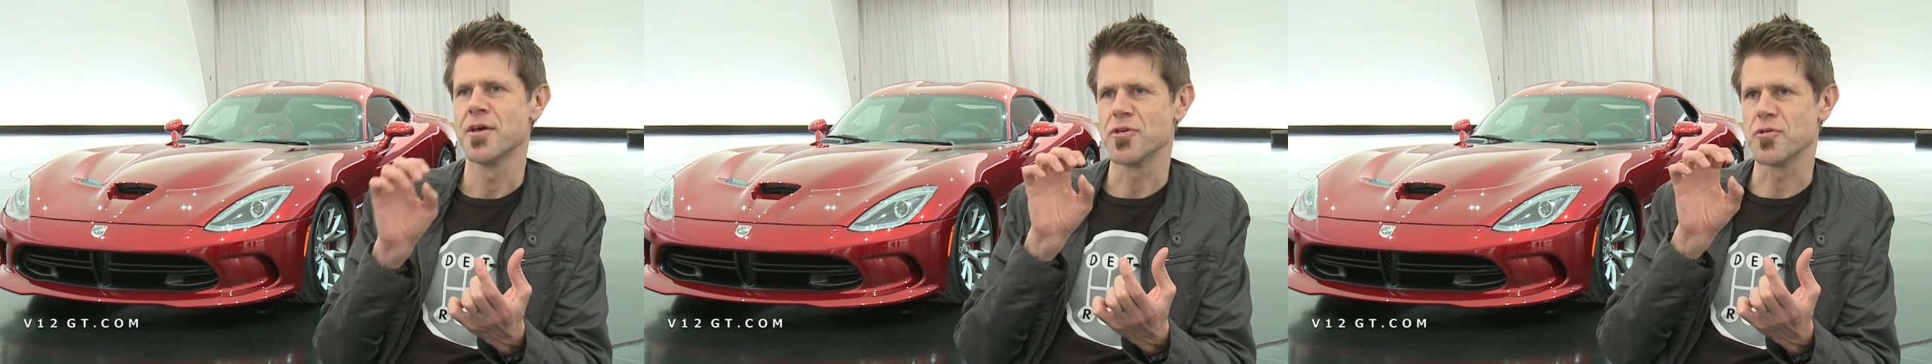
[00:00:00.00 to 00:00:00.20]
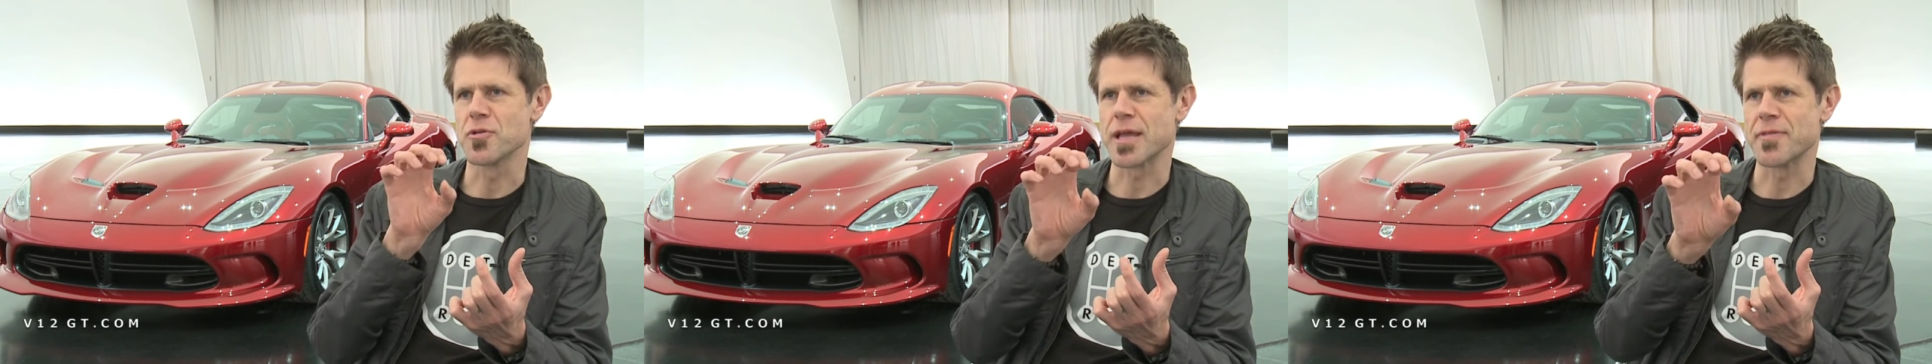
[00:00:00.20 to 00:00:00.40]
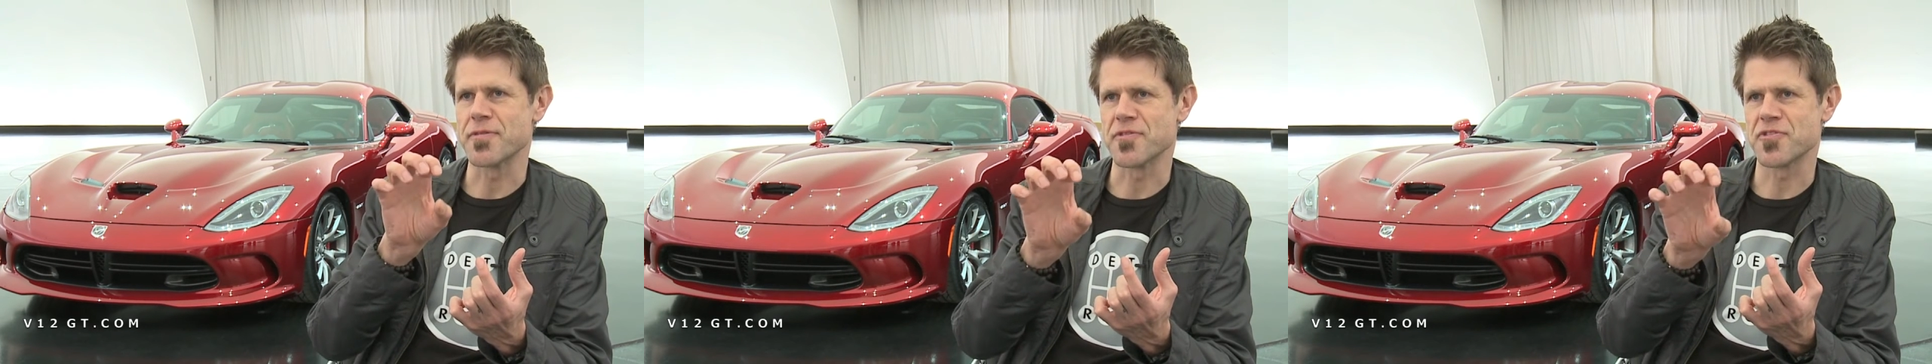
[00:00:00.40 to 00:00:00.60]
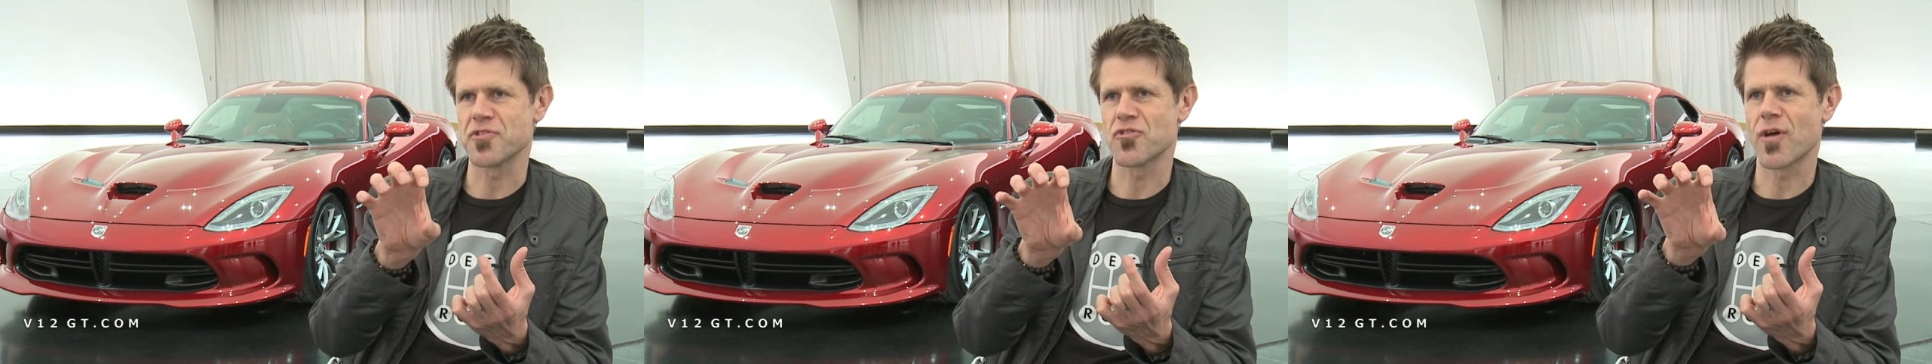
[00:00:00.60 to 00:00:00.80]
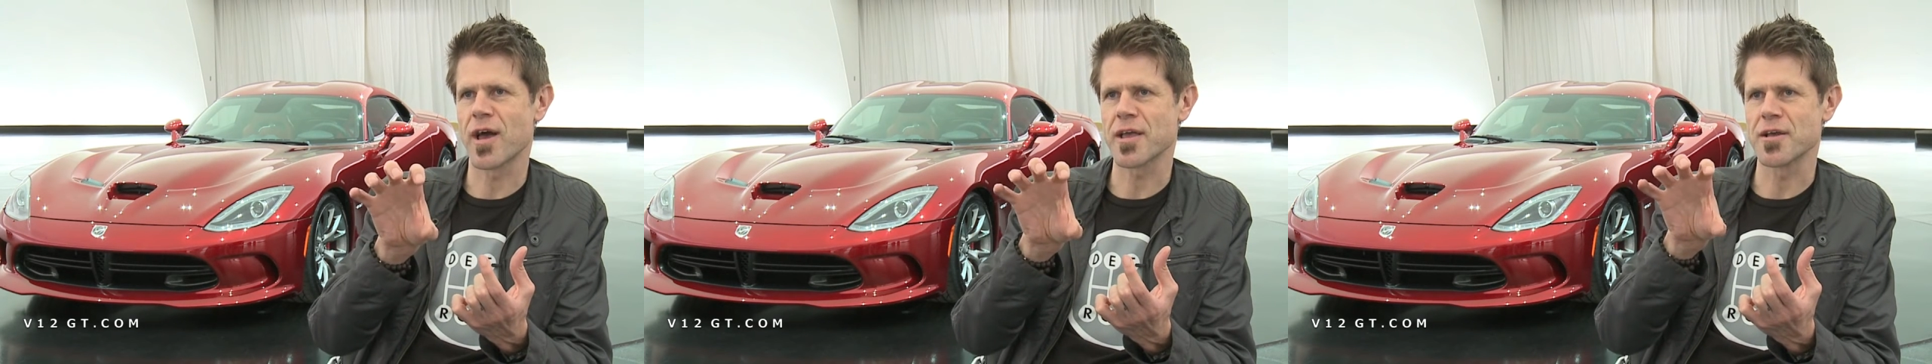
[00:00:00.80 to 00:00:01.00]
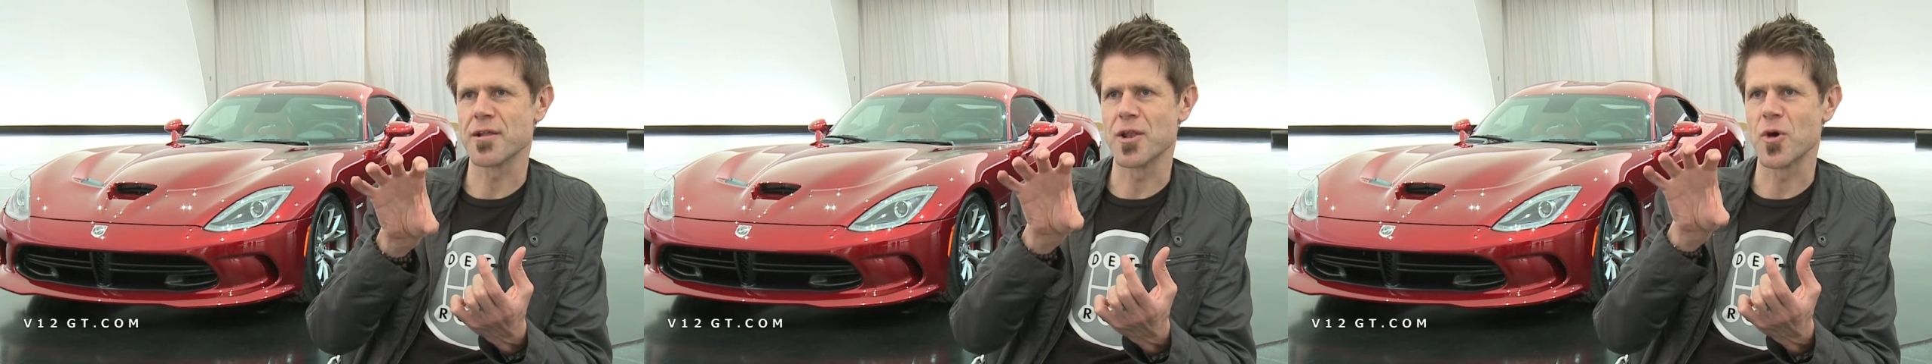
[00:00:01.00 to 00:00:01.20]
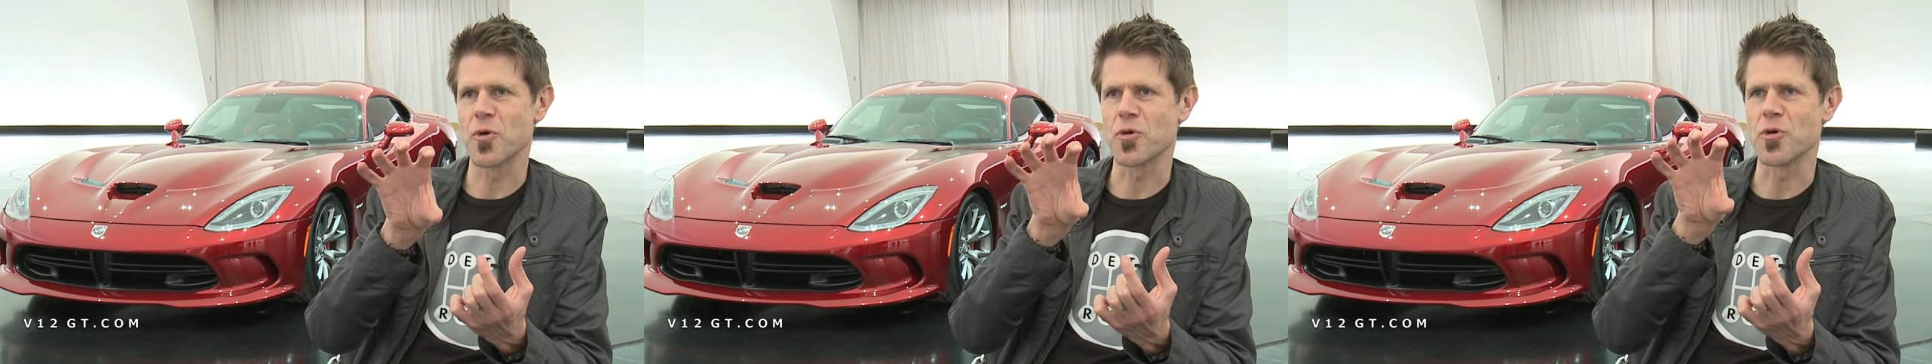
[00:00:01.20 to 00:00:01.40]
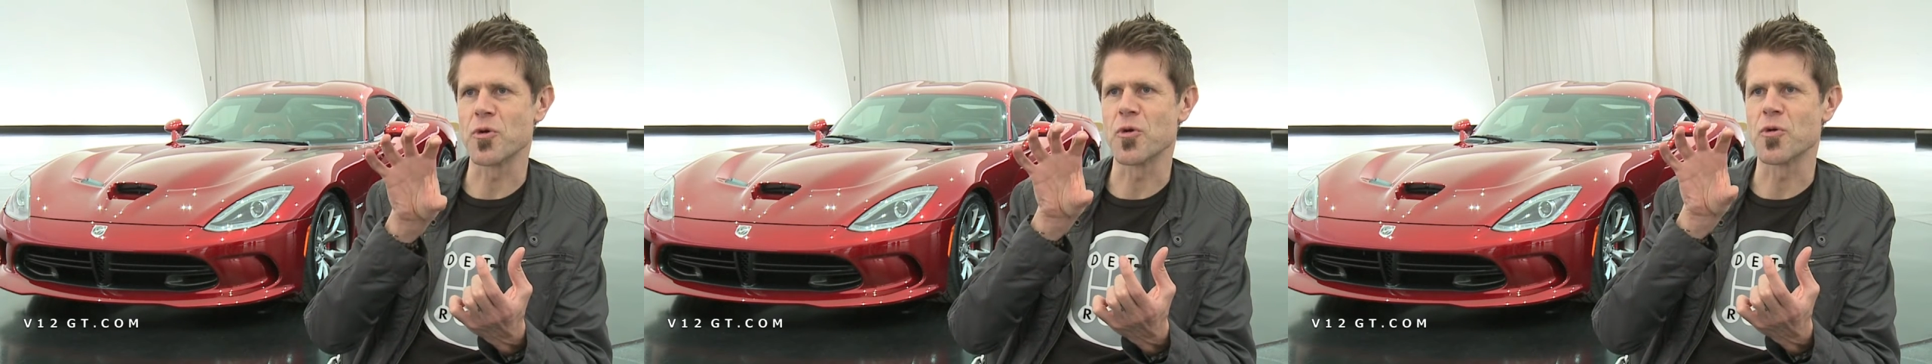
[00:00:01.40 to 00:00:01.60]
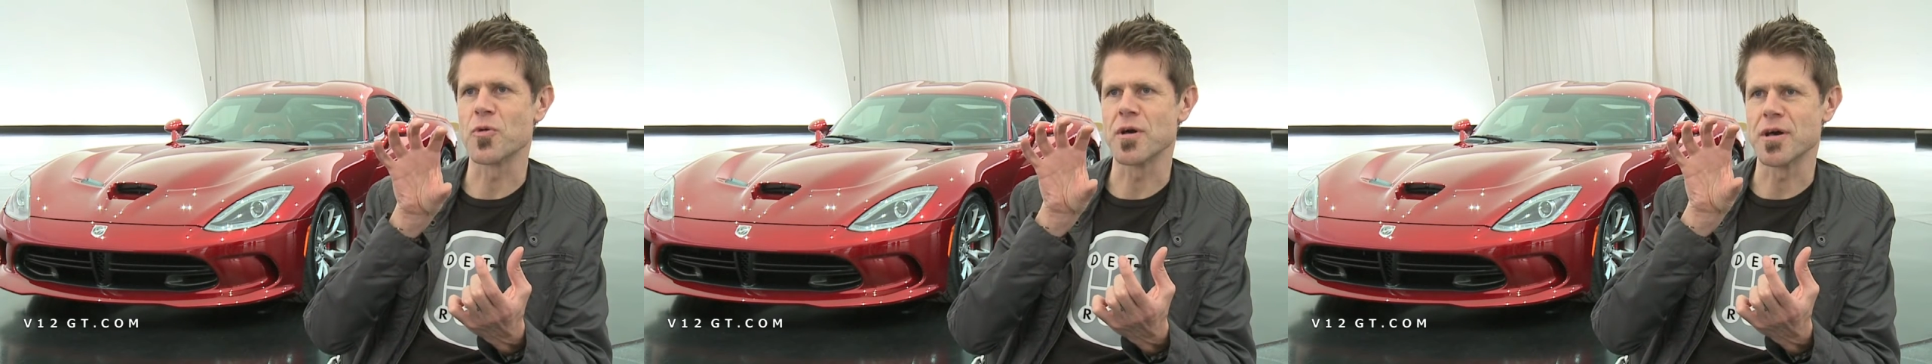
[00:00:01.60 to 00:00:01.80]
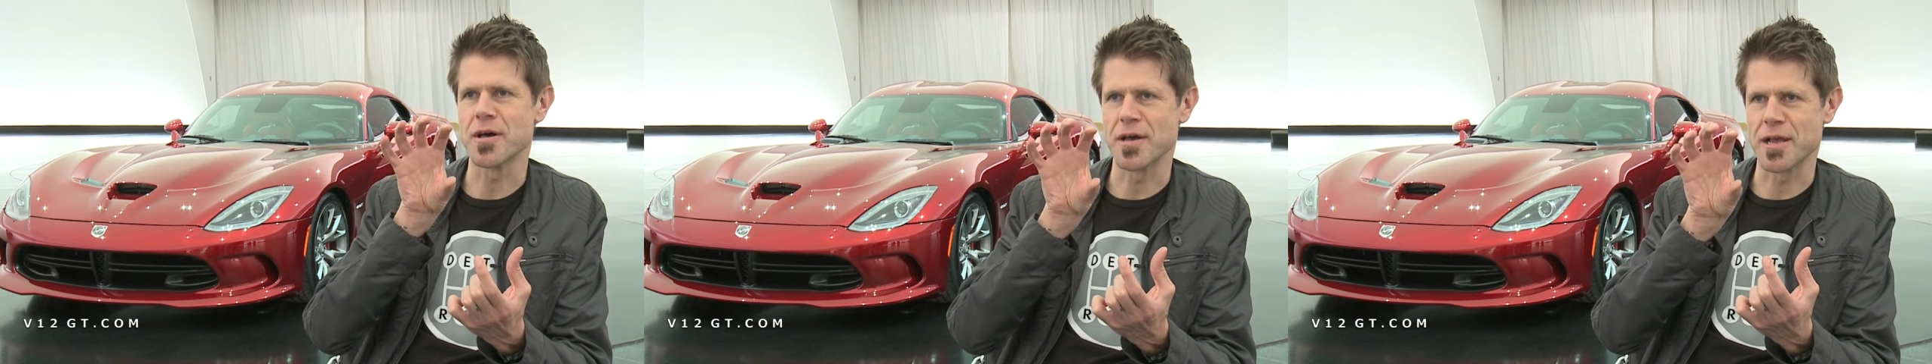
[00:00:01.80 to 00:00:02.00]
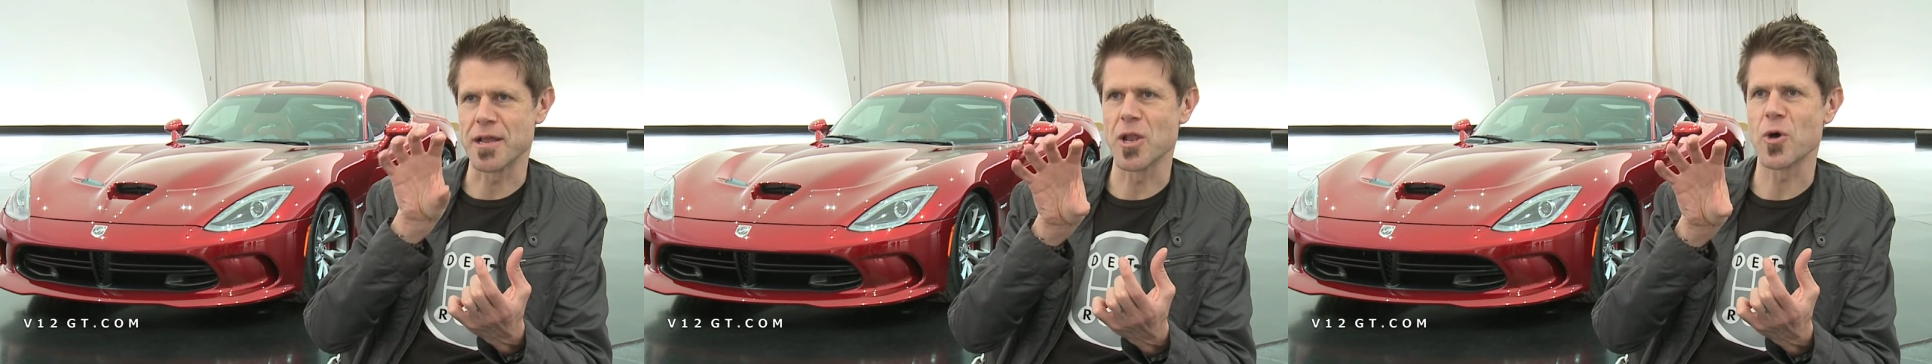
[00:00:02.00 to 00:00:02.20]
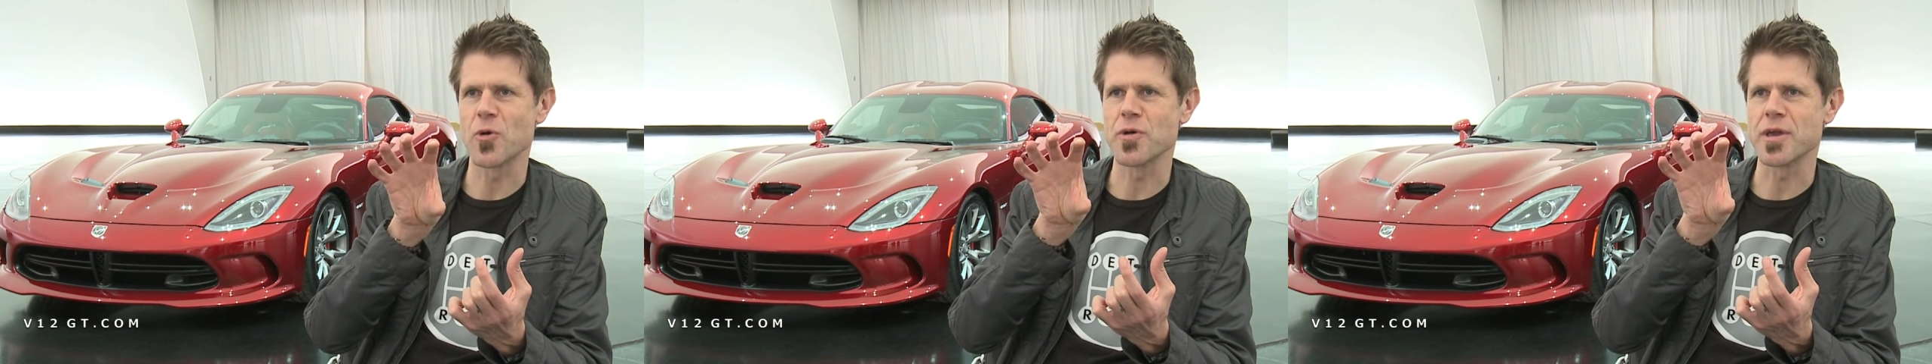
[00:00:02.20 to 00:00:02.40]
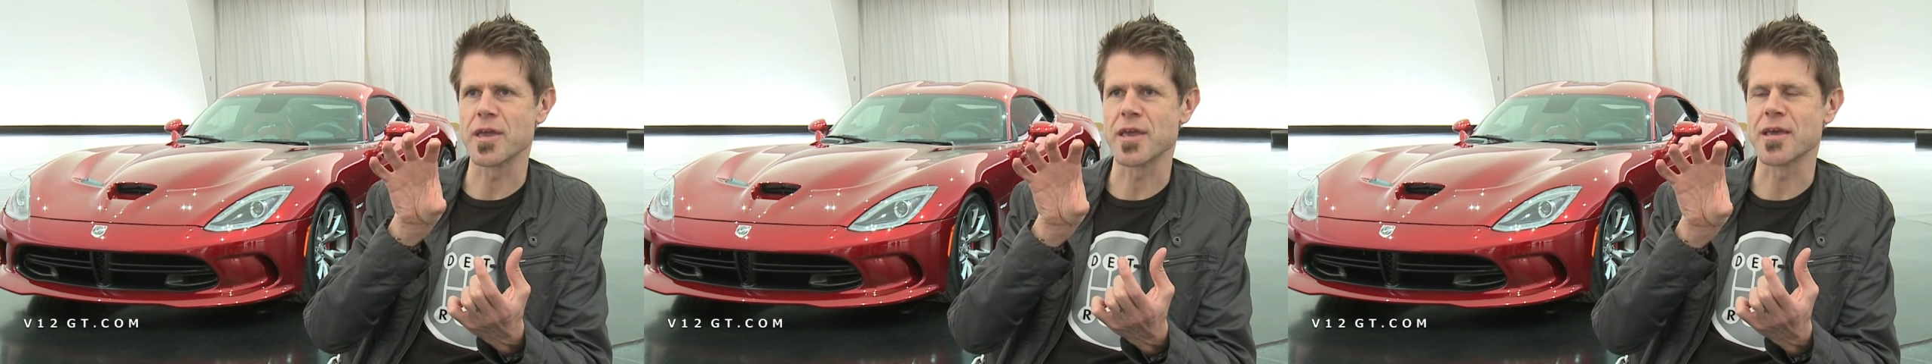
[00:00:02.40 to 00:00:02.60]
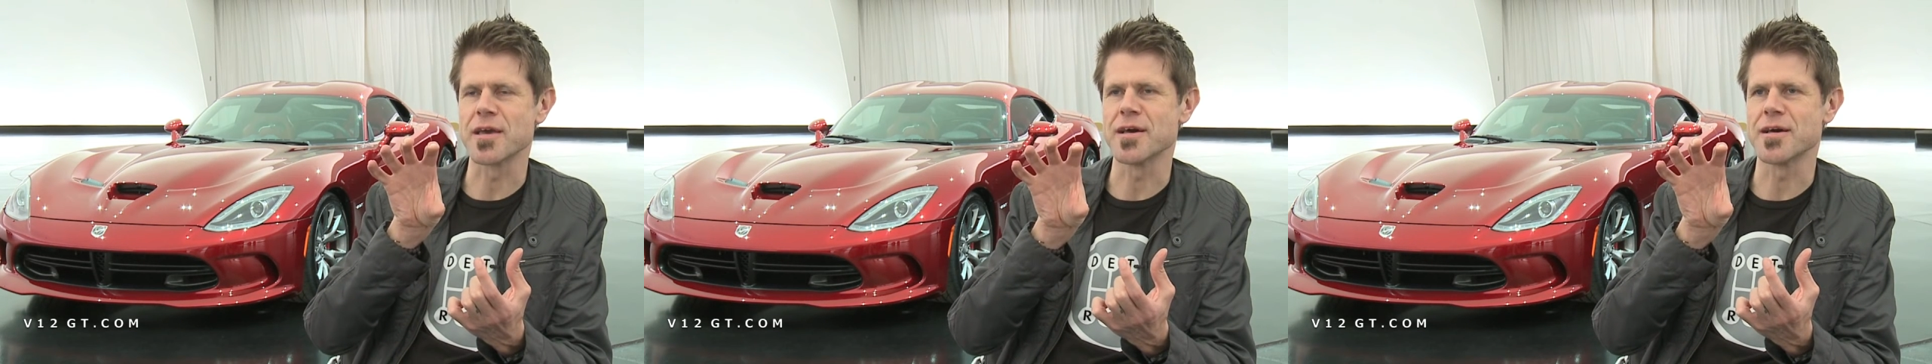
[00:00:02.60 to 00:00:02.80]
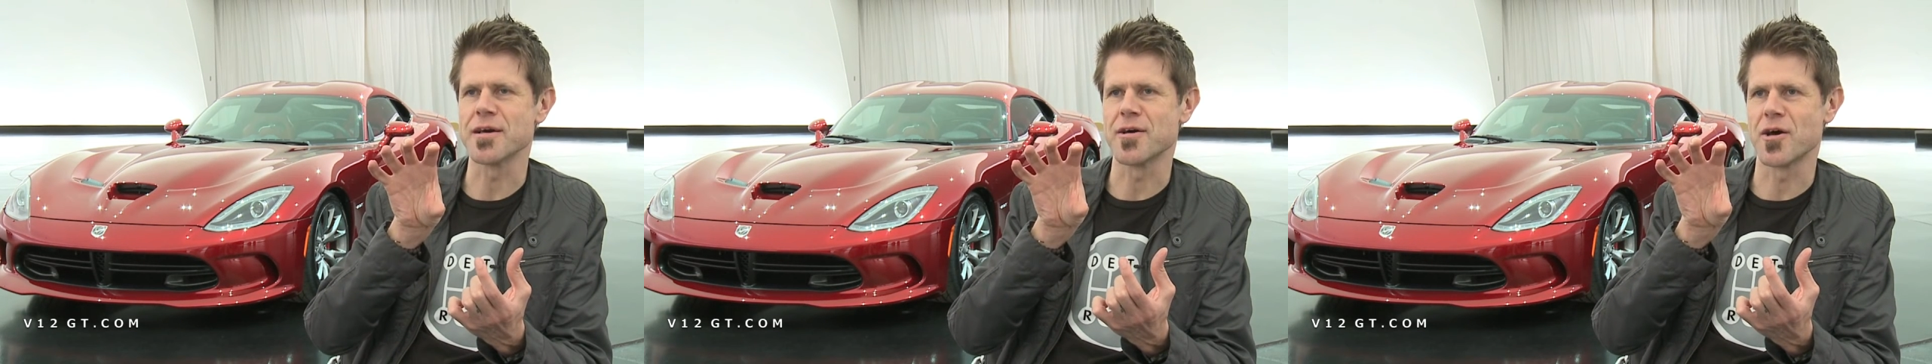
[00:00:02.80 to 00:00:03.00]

you'll get the Stryker logo uh, glowing uh,